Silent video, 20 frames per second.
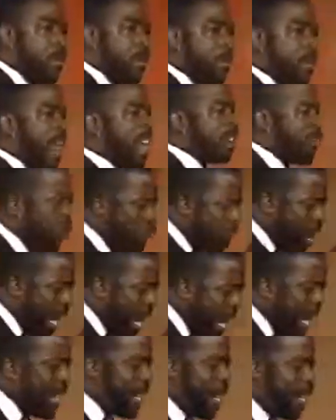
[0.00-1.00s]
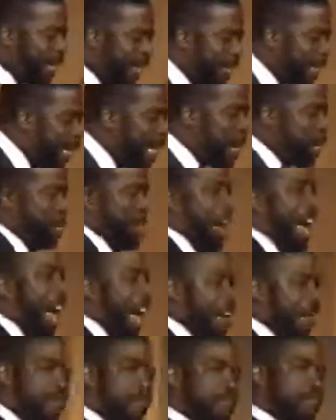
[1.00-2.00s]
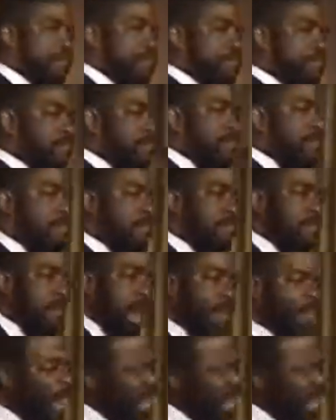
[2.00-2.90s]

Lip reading: That you eat and sleep that, and